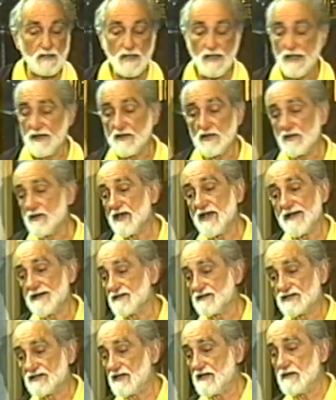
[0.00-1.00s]
And you
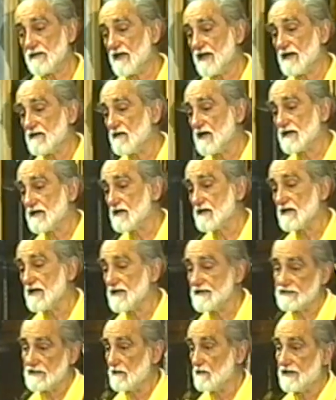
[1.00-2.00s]
can't see without
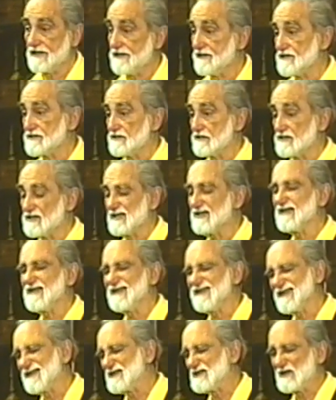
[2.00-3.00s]
recognizing what it is you
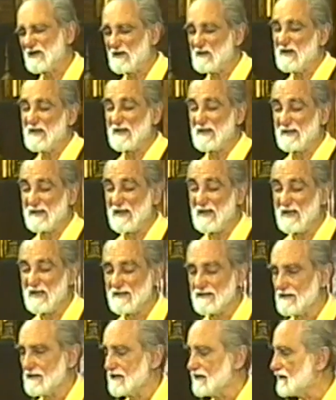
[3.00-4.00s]
see, unless you go around like
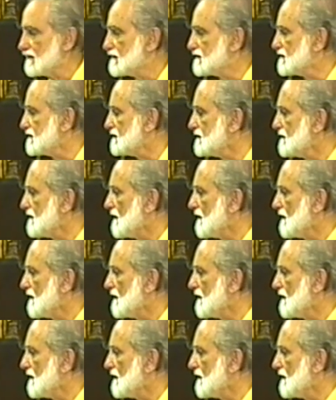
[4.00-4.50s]
that, then you can't see.